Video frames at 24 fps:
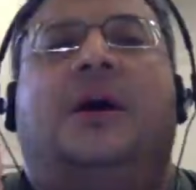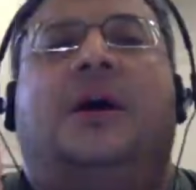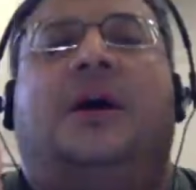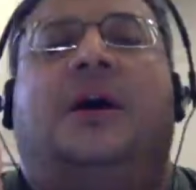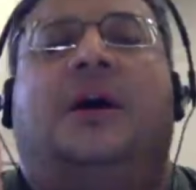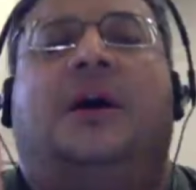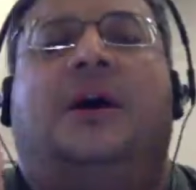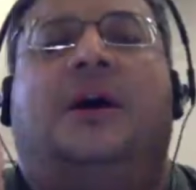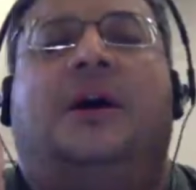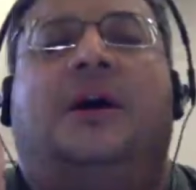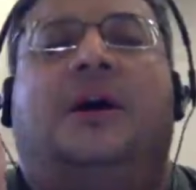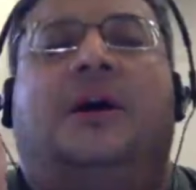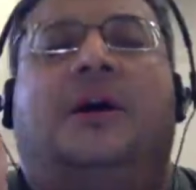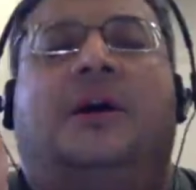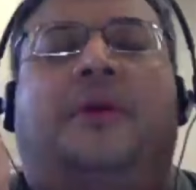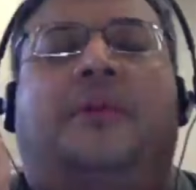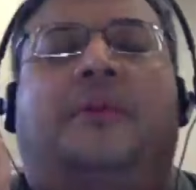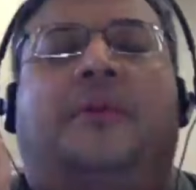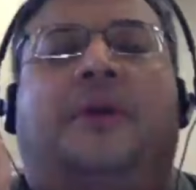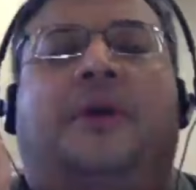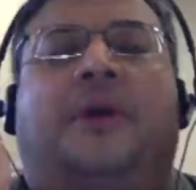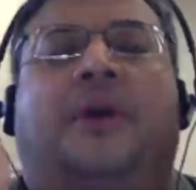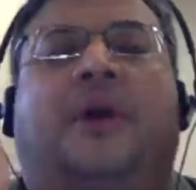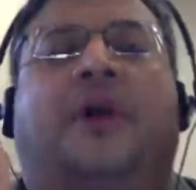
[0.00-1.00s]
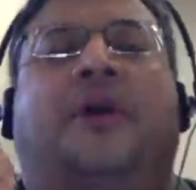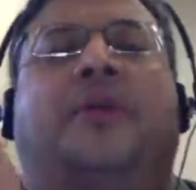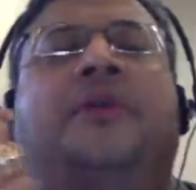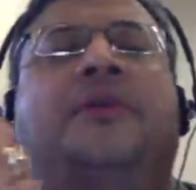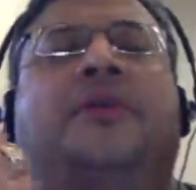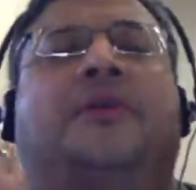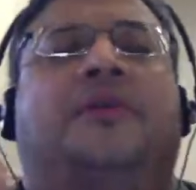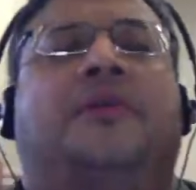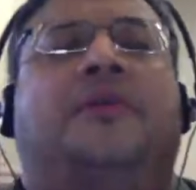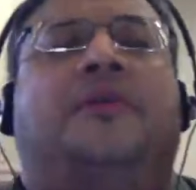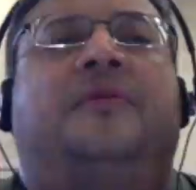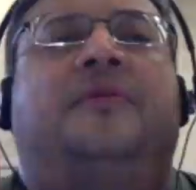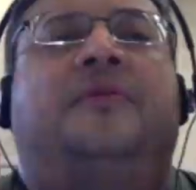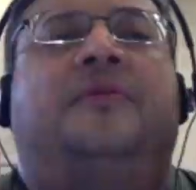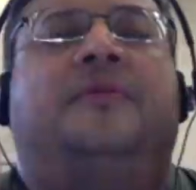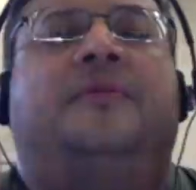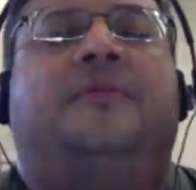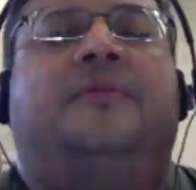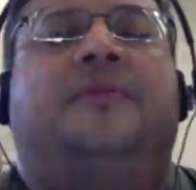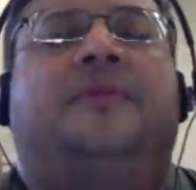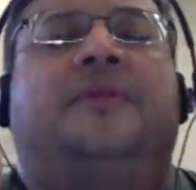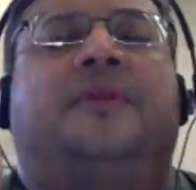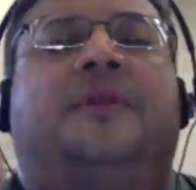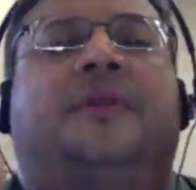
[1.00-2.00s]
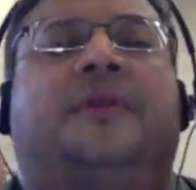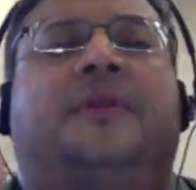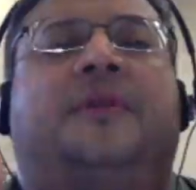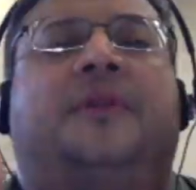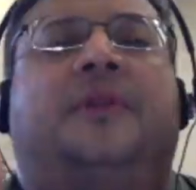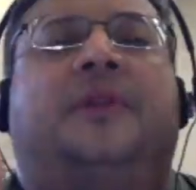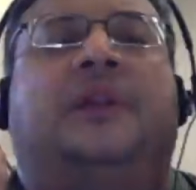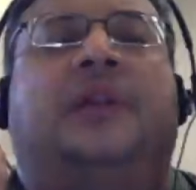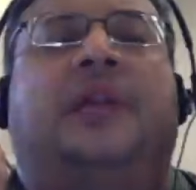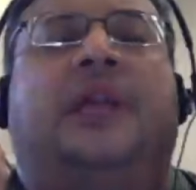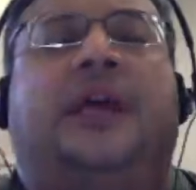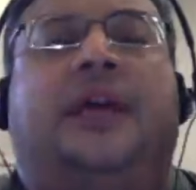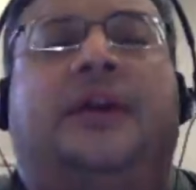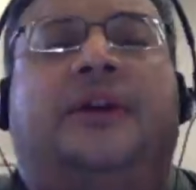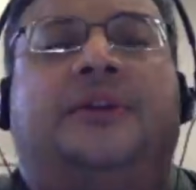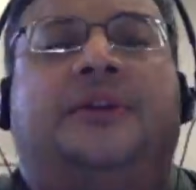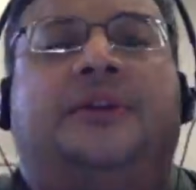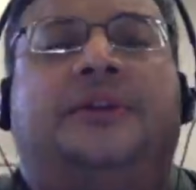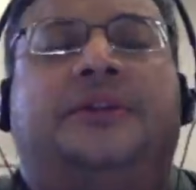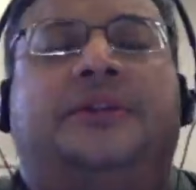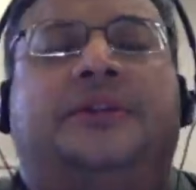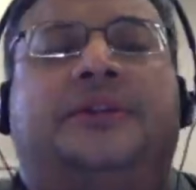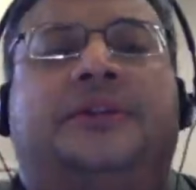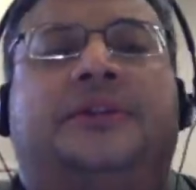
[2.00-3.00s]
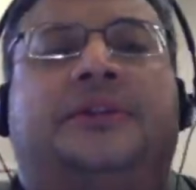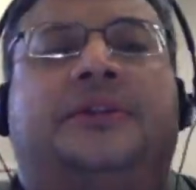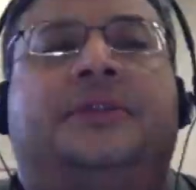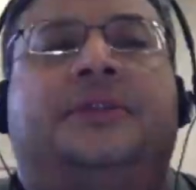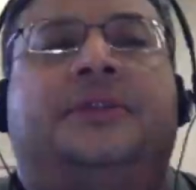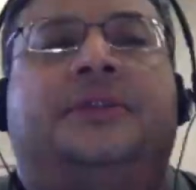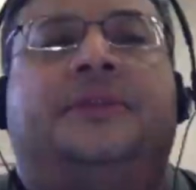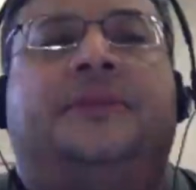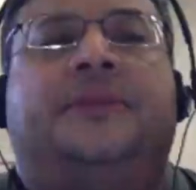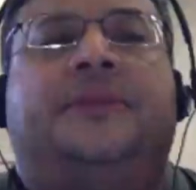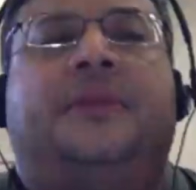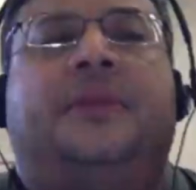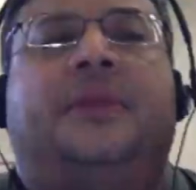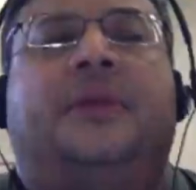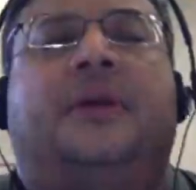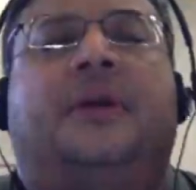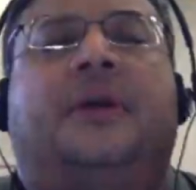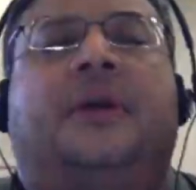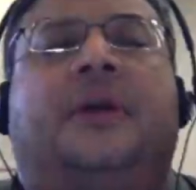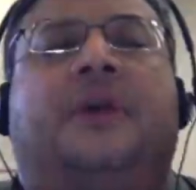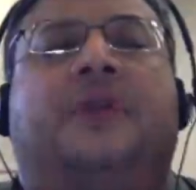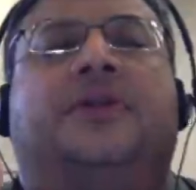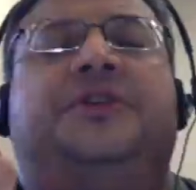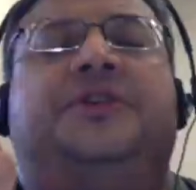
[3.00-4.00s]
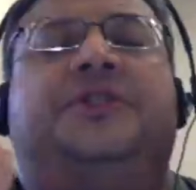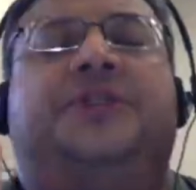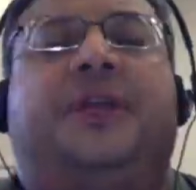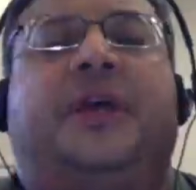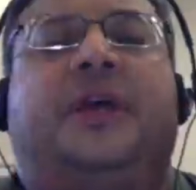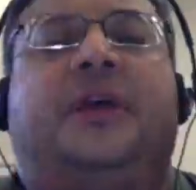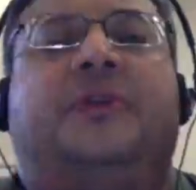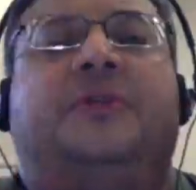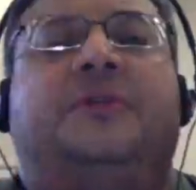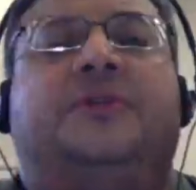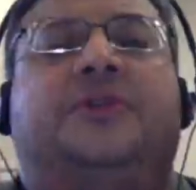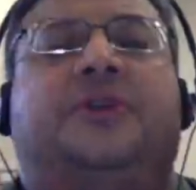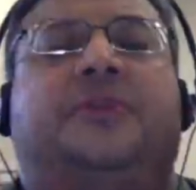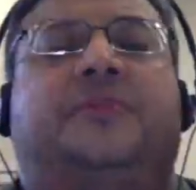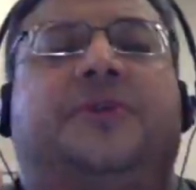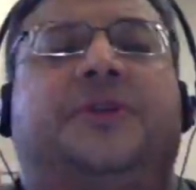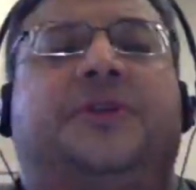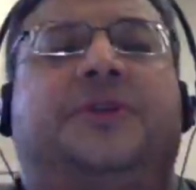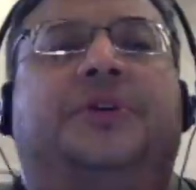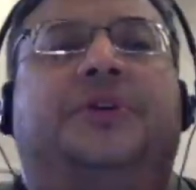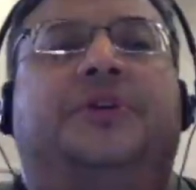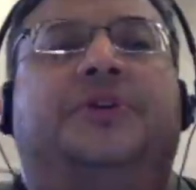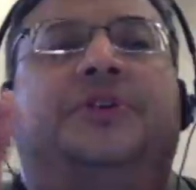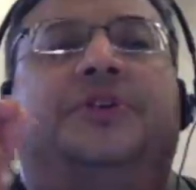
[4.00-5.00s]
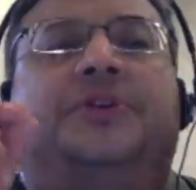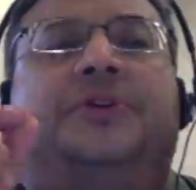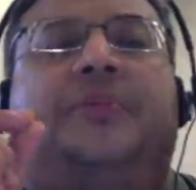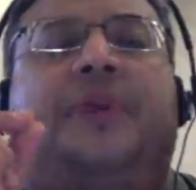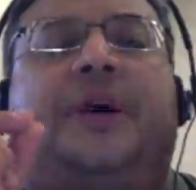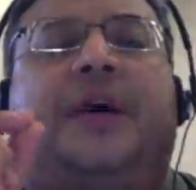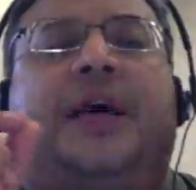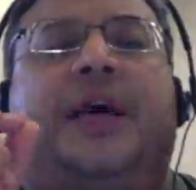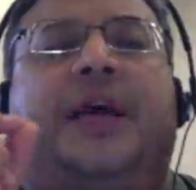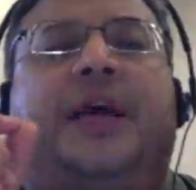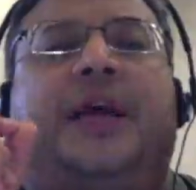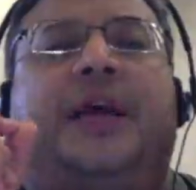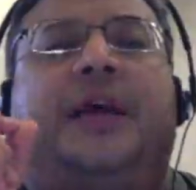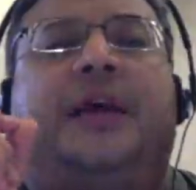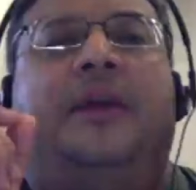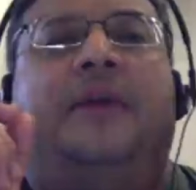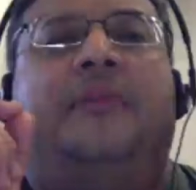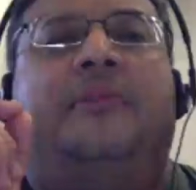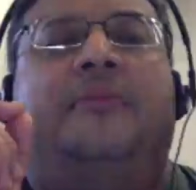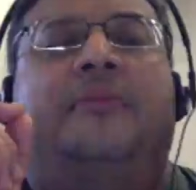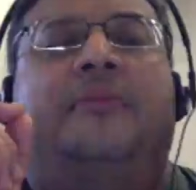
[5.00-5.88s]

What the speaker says: Other letters, other sounds are produced by